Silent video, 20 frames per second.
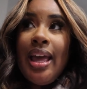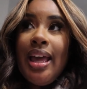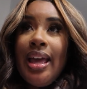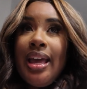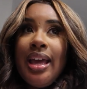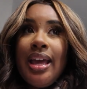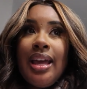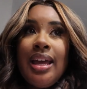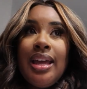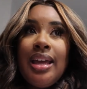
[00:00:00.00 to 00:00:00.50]

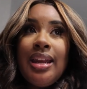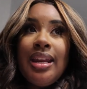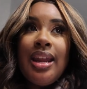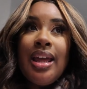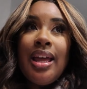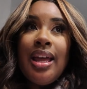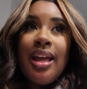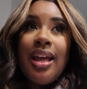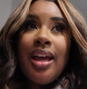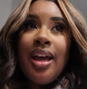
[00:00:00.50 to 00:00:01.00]

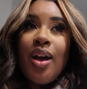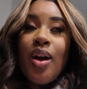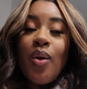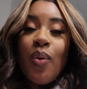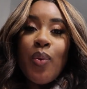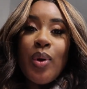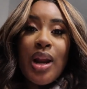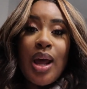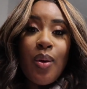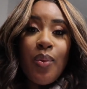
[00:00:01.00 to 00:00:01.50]
and
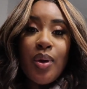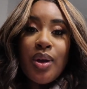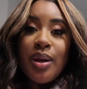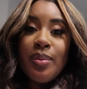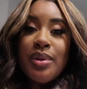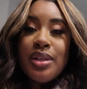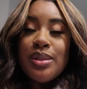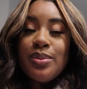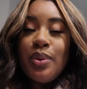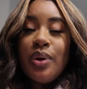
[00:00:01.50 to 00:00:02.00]
when i woke
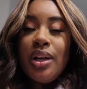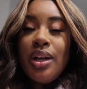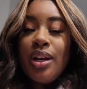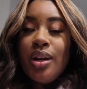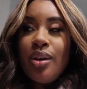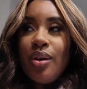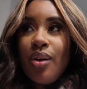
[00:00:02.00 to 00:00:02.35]
up this morning